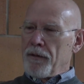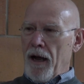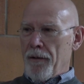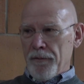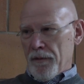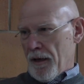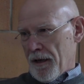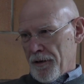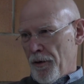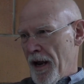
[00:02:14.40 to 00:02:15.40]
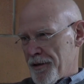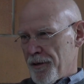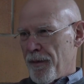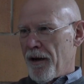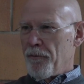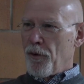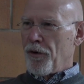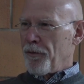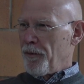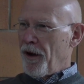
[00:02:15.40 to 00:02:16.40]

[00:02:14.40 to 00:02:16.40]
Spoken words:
You asked about more